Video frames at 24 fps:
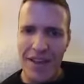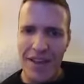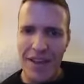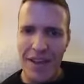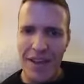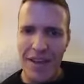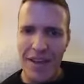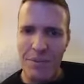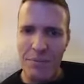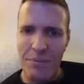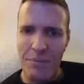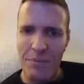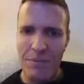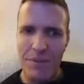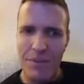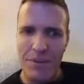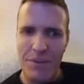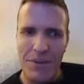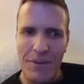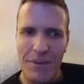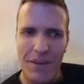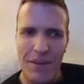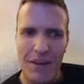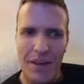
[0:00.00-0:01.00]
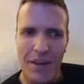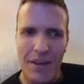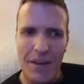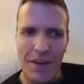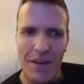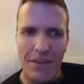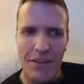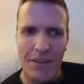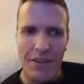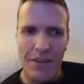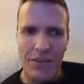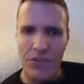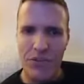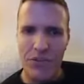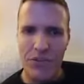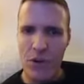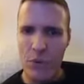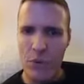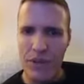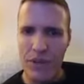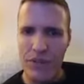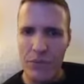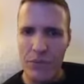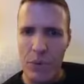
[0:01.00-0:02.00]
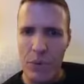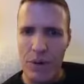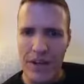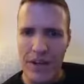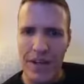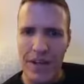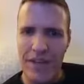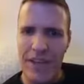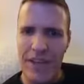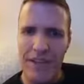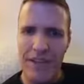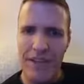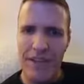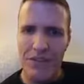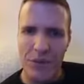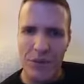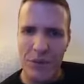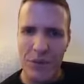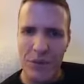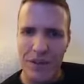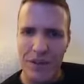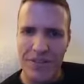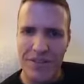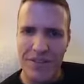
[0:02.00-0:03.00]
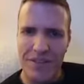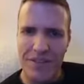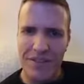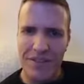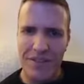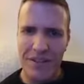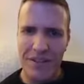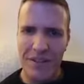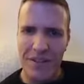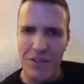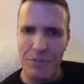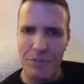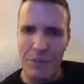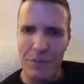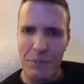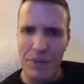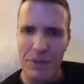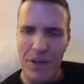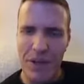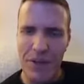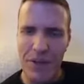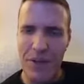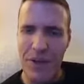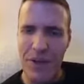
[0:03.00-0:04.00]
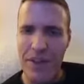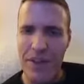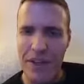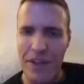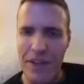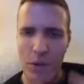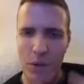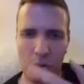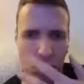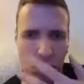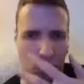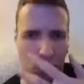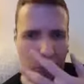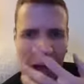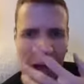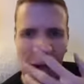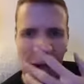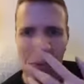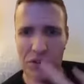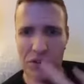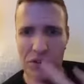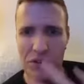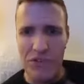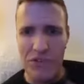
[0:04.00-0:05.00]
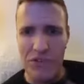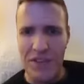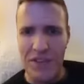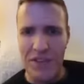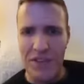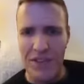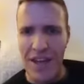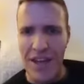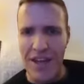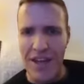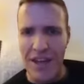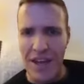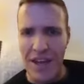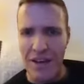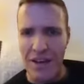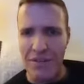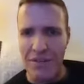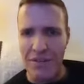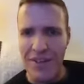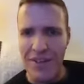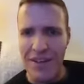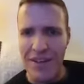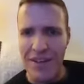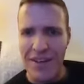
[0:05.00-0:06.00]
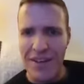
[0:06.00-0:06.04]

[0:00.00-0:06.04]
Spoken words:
I am, there's no reason why I can't do this. There's people out there that go through a lot worse things than I have.